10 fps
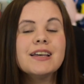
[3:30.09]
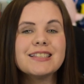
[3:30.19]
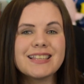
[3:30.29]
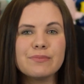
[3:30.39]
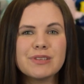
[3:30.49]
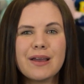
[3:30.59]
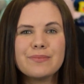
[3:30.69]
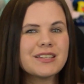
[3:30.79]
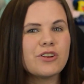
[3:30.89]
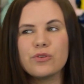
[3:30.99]

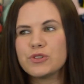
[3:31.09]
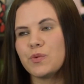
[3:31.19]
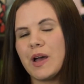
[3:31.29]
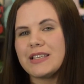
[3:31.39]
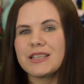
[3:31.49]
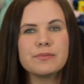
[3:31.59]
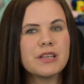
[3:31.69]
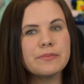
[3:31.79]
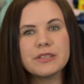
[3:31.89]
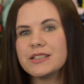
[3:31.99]
Sometimes it goes away,
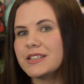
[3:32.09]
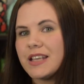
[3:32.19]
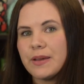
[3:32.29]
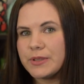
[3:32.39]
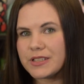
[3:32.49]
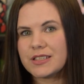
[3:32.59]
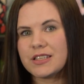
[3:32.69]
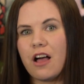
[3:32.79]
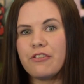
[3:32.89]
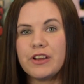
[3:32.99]
sometimes it disables
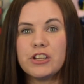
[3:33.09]
itself,